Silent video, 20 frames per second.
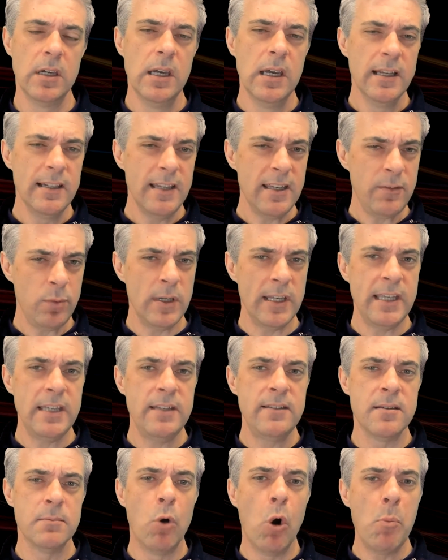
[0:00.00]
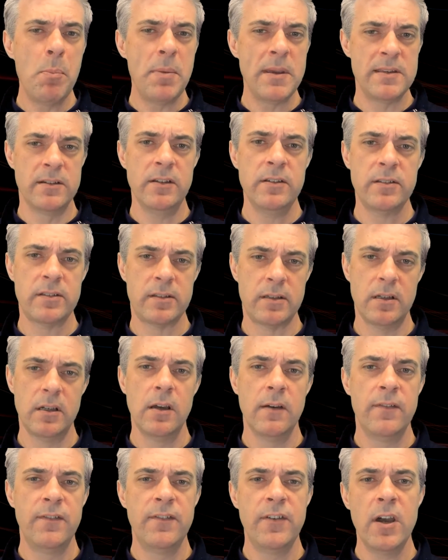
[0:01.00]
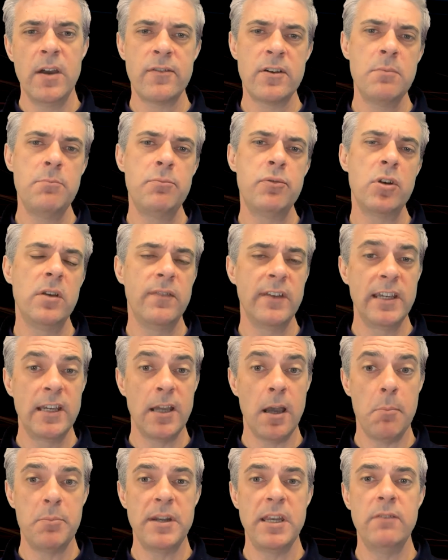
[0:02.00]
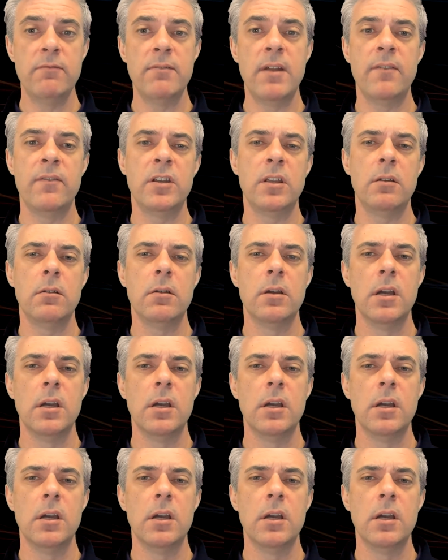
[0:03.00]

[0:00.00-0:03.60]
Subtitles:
This will lead to more business, further improving company revenue